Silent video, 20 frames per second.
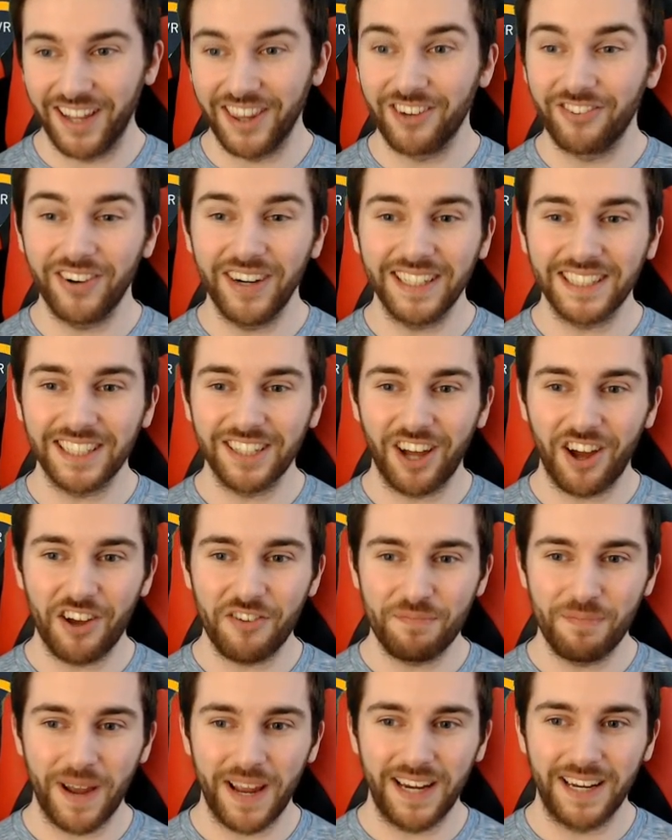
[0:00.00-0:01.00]
And the reason that
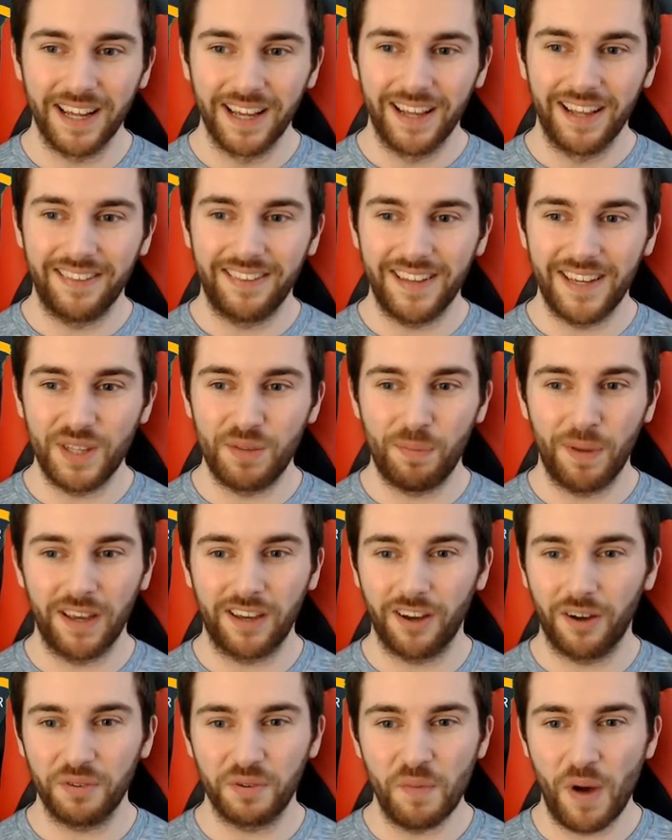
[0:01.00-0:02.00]
I've made these
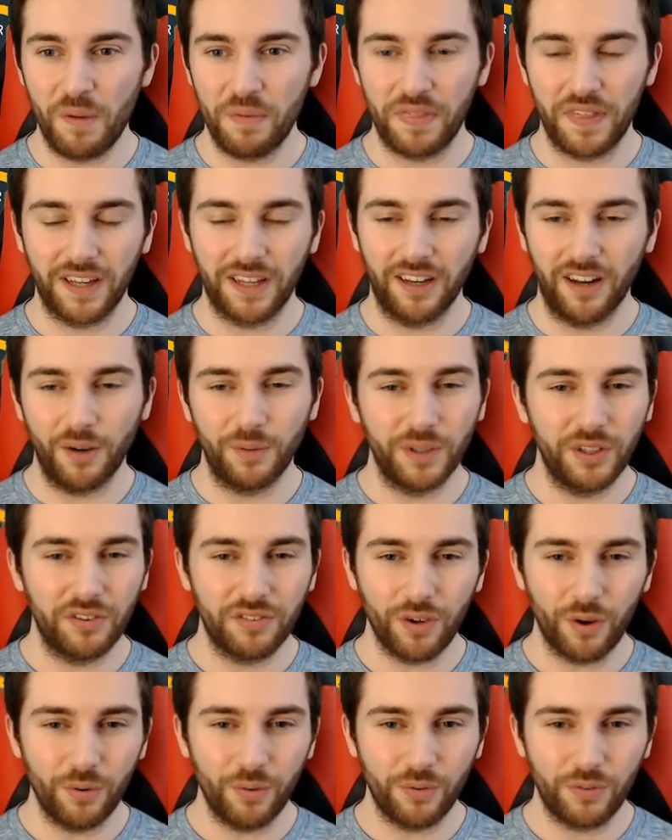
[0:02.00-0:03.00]
pickups, you might be thinking like, well, you
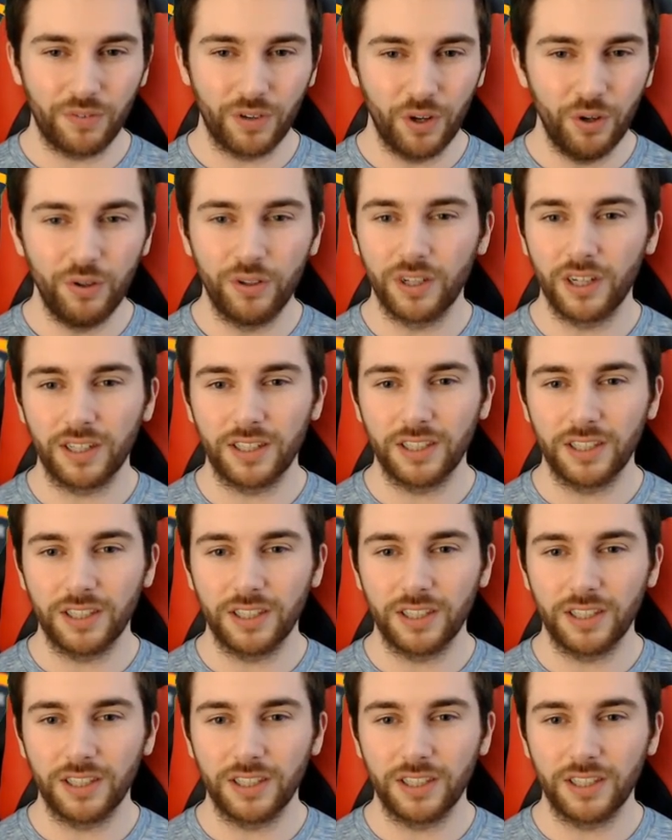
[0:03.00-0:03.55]
sold Luka